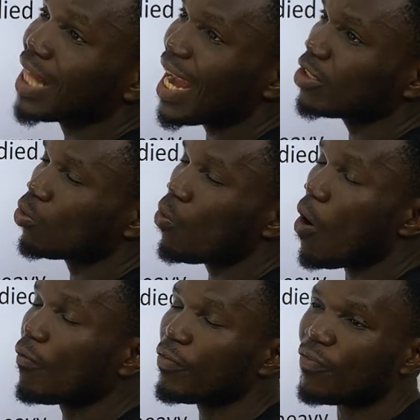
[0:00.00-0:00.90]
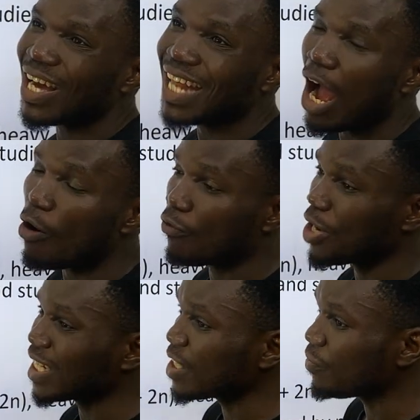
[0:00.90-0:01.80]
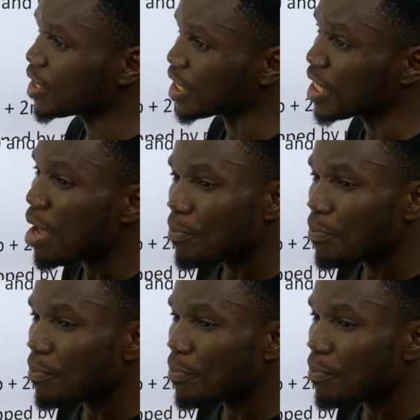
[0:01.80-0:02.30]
title of the father of radioactivity,